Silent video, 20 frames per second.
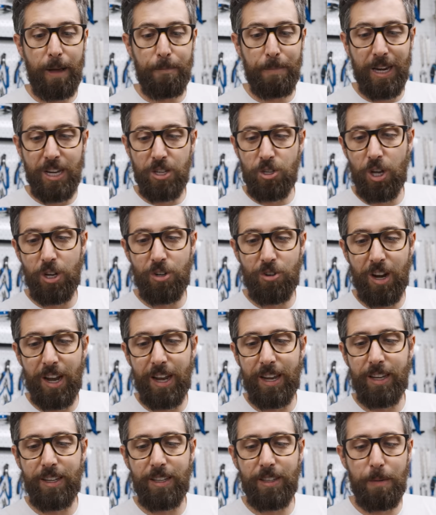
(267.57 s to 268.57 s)
I'm gonna start
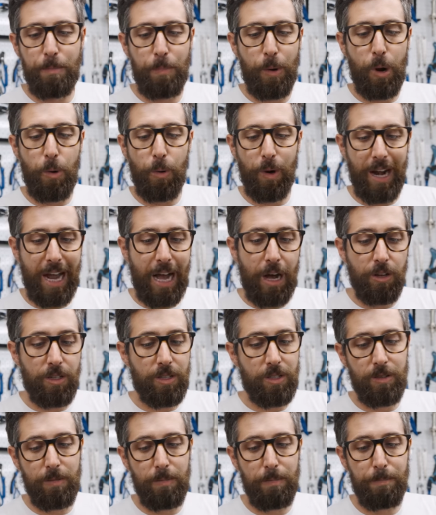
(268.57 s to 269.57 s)
trying the pro one
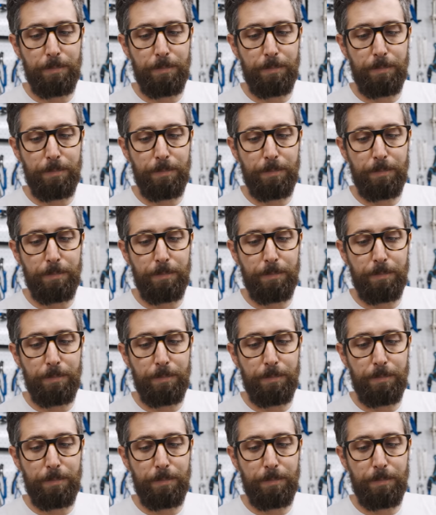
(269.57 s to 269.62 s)
out,